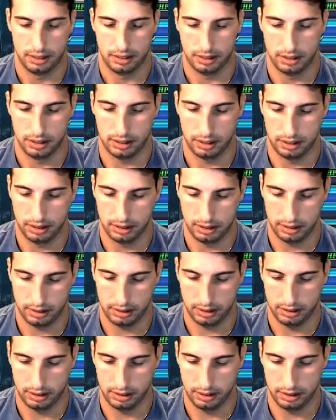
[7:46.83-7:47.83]

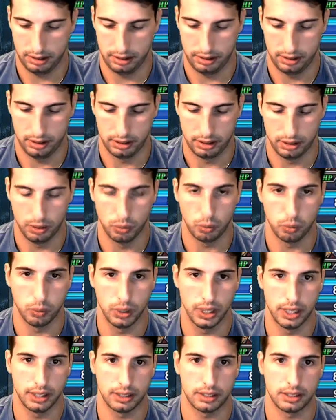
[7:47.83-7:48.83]
Uh, you know
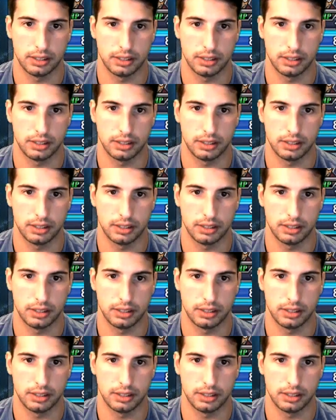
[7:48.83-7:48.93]
what?